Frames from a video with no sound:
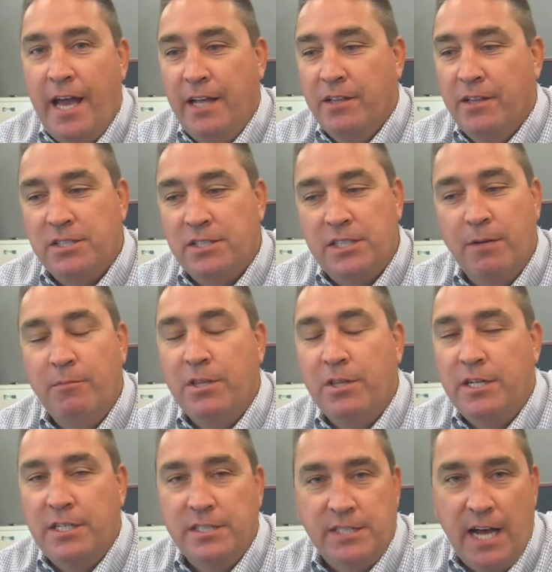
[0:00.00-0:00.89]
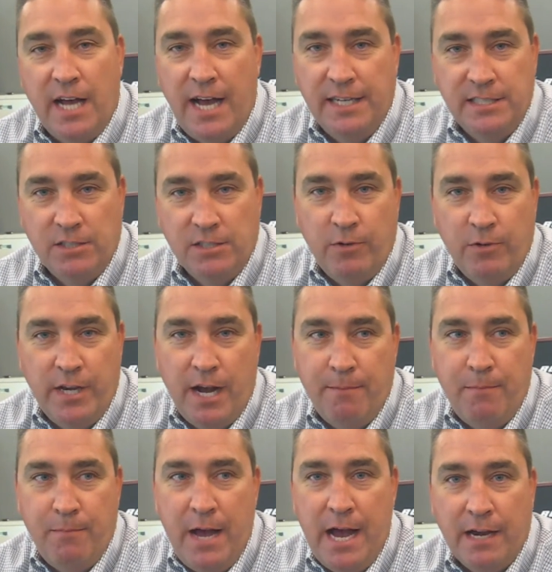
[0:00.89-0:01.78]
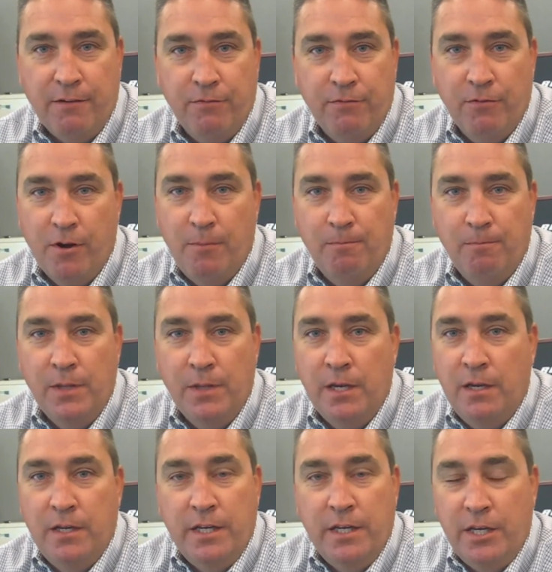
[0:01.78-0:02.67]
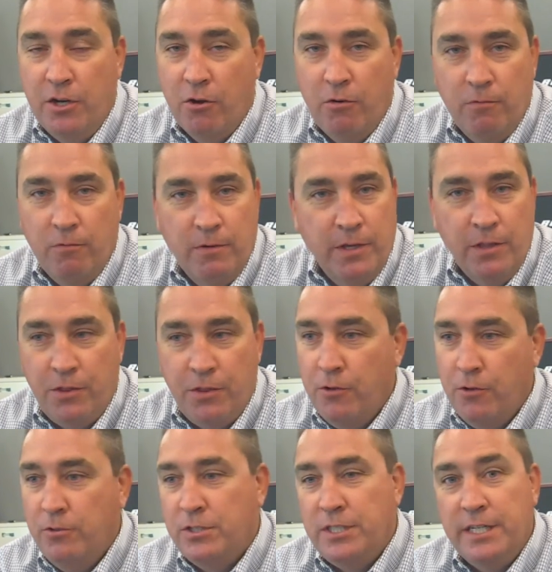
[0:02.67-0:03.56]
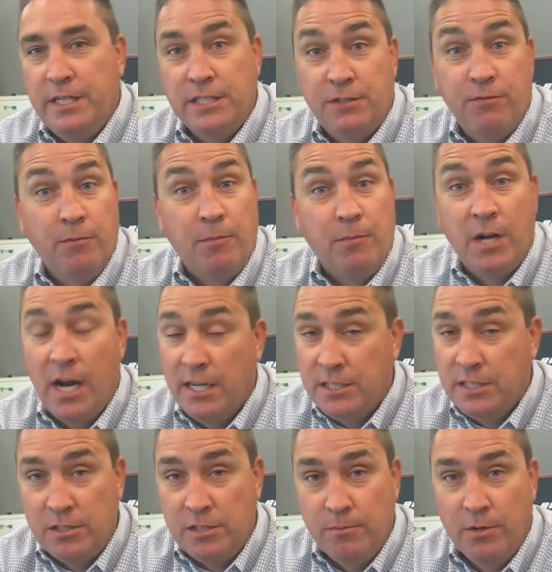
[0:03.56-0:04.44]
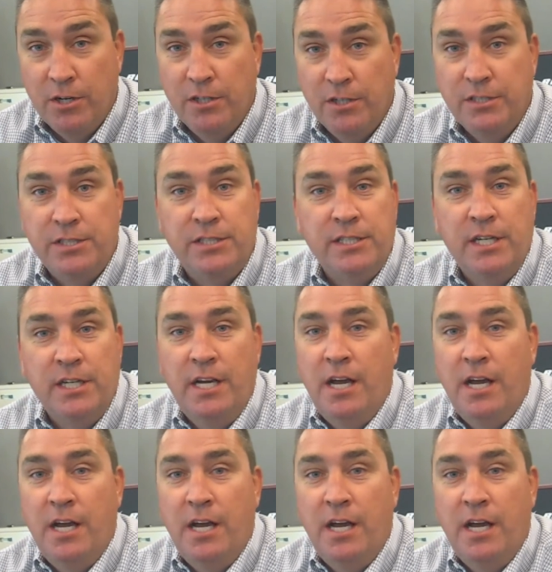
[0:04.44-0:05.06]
And some of the designs that we got back from enthusiasts, from customers,